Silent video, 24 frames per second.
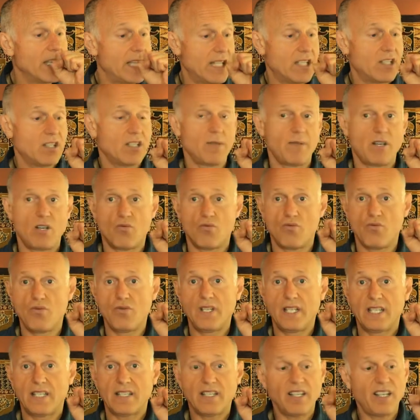it's going to be
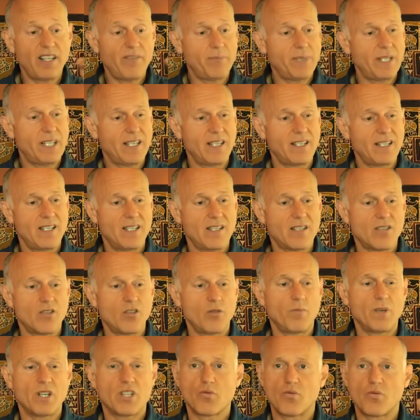really tough because there's so much